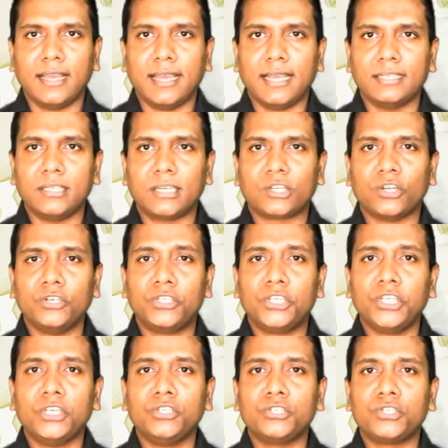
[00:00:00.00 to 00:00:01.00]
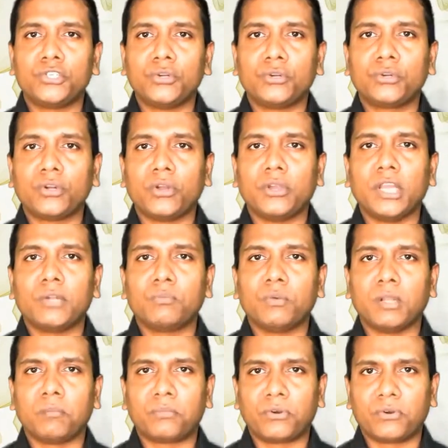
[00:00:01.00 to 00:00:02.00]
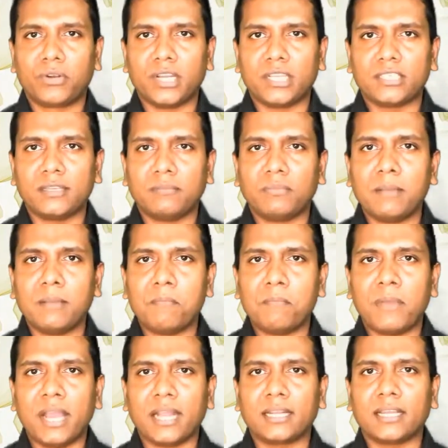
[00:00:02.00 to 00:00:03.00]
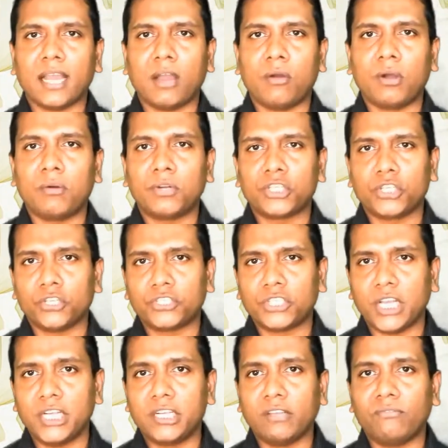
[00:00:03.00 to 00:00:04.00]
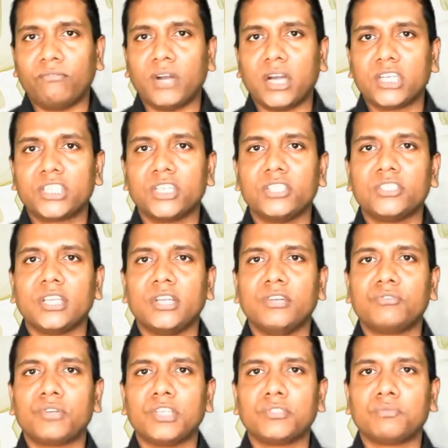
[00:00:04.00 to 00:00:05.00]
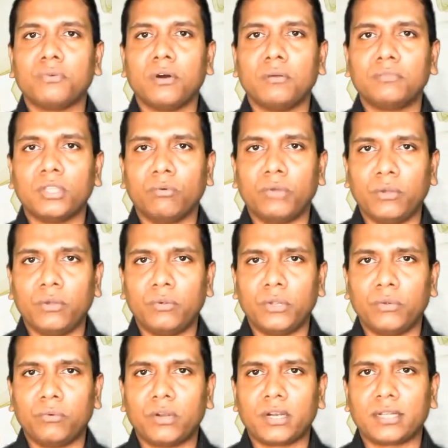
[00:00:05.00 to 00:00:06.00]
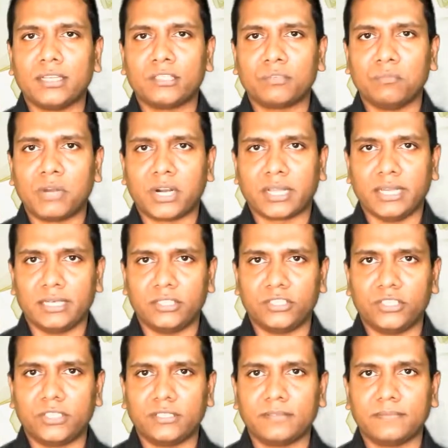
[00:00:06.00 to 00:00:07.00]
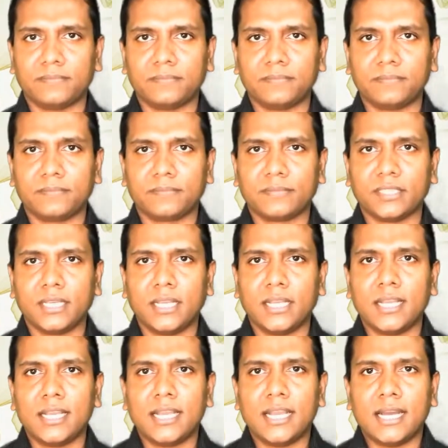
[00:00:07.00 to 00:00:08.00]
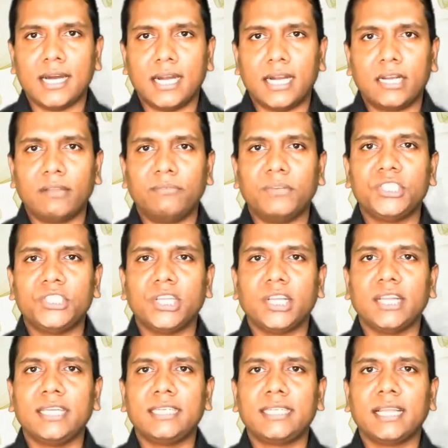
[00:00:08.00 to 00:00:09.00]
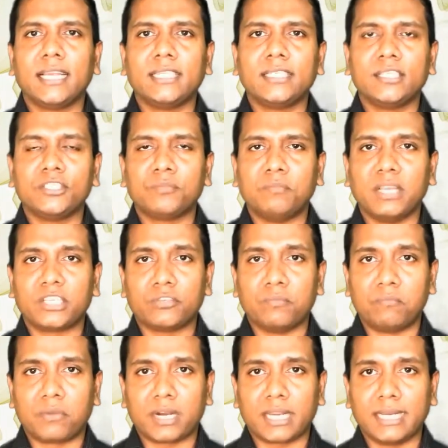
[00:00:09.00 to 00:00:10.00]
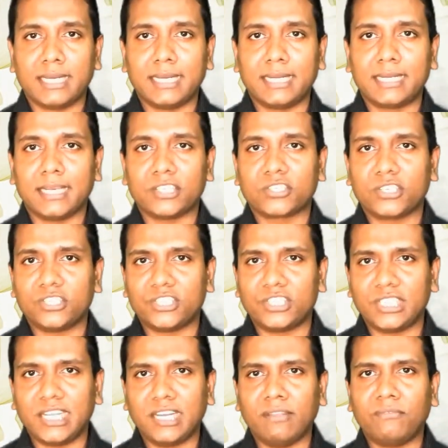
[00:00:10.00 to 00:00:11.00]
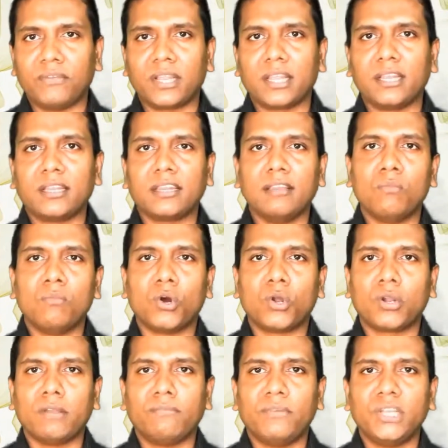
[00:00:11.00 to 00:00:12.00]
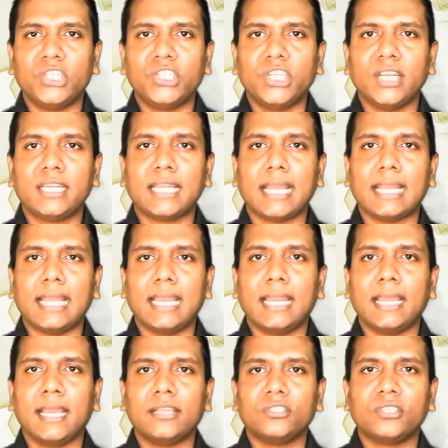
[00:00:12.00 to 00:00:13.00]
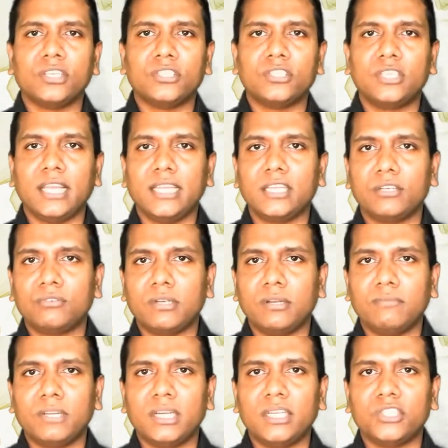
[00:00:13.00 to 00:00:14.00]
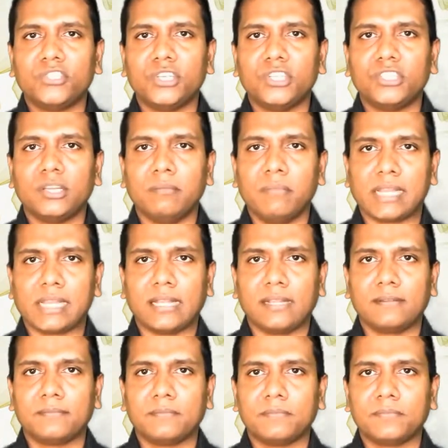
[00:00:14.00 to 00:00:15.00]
As it continues to grow, it will progressively impact how our society functions and transform the way we work as marketers. Artificial intelligence makes marketing tasks significantly more efficient and enhances data-driven decision-making.